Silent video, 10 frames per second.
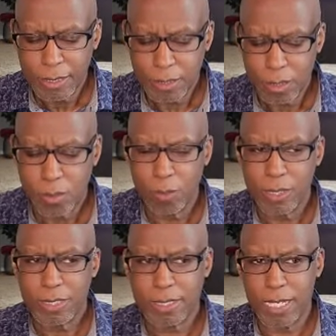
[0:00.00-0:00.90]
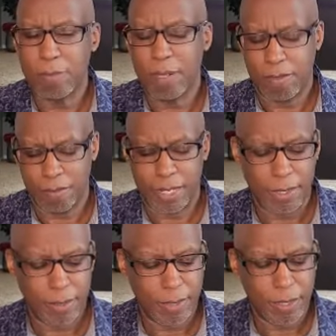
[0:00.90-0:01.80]
so we're saved by
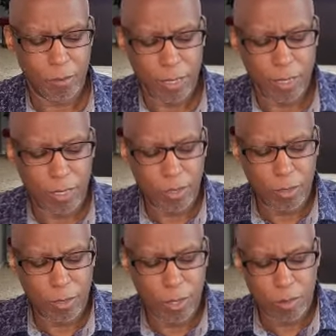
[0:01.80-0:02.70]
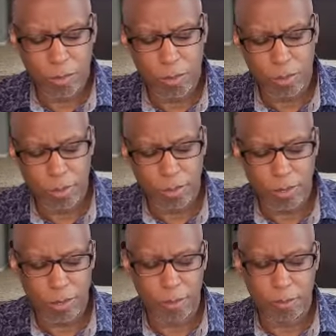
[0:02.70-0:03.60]
faith and if we you know if we go to the books
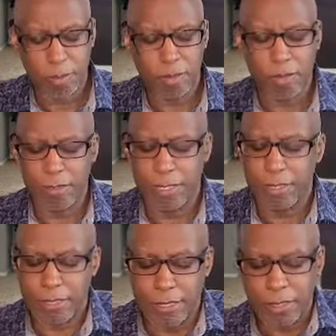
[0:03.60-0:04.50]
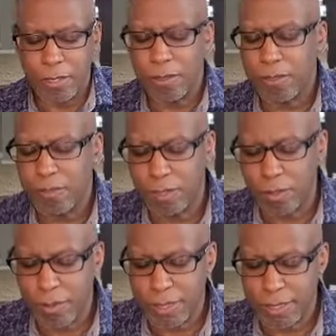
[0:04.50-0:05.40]
uh, book of ephesians let's go there for a
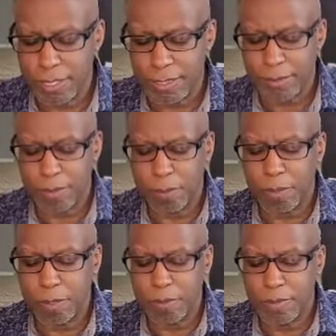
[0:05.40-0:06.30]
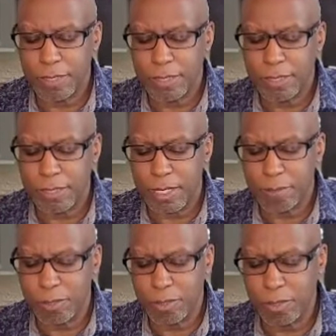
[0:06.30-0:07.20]
quick second the book of ephesians
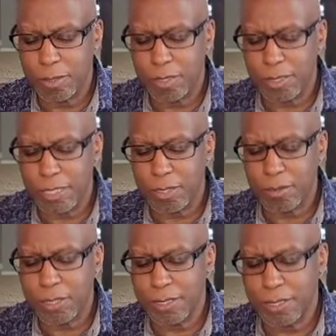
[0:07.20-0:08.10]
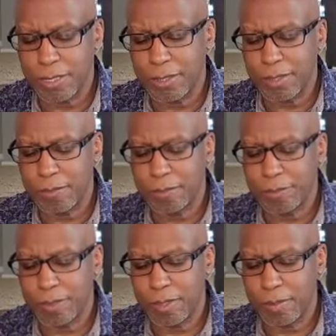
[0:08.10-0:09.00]
chapter 2 because that's where you know
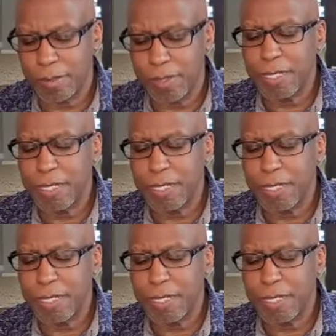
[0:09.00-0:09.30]
among